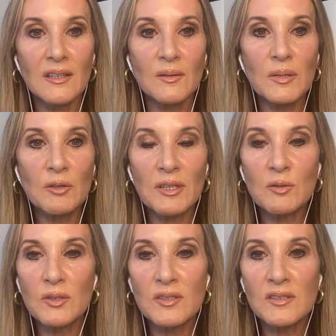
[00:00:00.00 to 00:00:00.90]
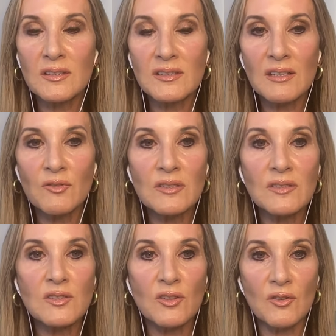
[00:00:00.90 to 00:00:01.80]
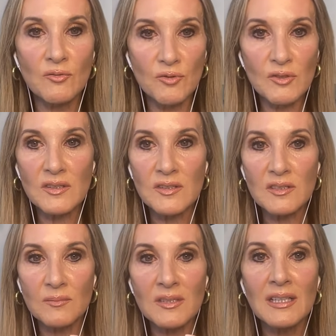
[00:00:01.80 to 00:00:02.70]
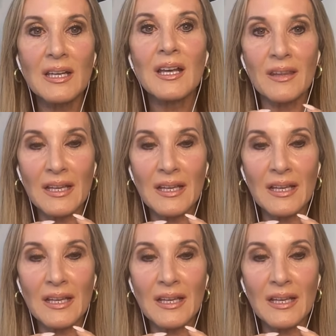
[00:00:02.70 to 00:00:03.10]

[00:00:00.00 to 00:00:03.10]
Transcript: the big redwoods in San Francisco the root systems mm-hmm.